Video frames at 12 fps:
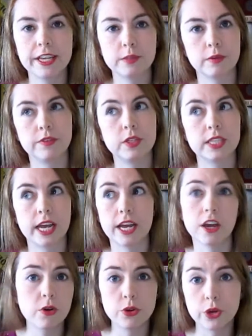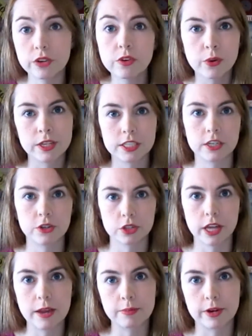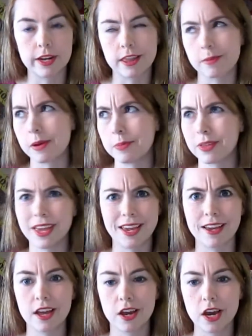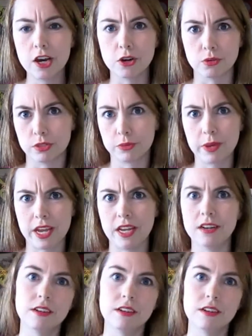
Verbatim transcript: But if you say, oh, you can request it at your library, they might be like, oh, sweet.